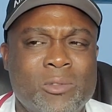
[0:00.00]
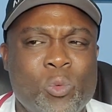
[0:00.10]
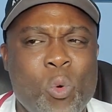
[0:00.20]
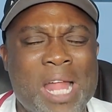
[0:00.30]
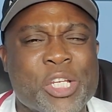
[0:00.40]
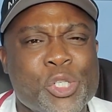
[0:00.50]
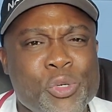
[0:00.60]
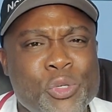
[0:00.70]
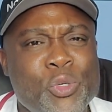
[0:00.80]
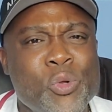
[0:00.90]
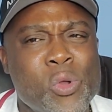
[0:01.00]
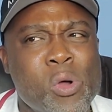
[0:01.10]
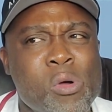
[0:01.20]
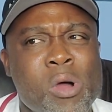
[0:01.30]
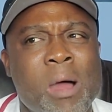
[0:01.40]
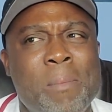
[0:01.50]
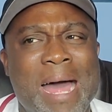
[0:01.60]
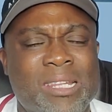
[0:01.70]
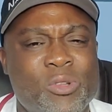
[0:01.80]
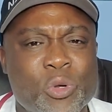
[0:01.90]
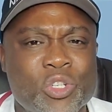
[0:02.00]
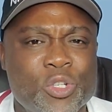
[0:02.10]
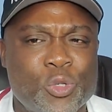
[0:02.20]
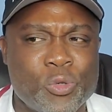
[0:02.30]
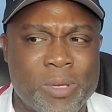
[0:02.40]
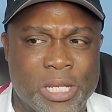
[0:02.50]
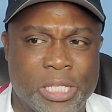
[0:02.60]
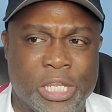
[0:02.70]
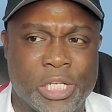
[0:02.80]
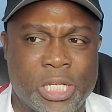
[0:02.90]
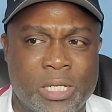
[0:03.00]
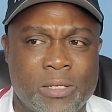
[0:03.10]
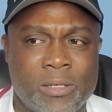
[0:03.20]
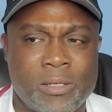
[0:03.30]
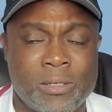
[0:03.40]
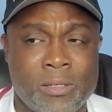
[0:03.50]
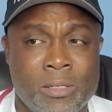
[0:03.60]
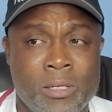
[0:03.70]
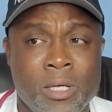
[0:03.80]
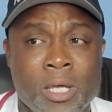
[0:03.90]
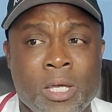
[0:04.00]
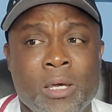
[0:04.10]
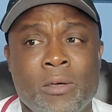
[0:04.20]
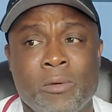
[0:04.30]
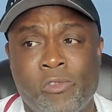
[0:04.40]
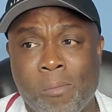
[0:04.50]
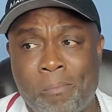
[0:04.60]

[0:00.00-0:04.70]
what should you know about those two medications? For